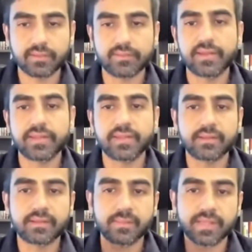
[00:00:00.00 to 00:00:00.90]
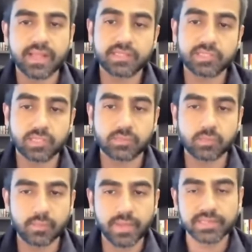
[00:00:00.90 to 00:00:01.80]
or where there is substantial
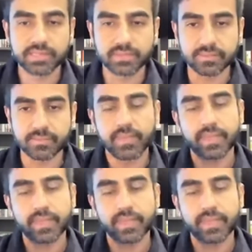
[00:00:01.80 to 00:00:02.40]
momentum,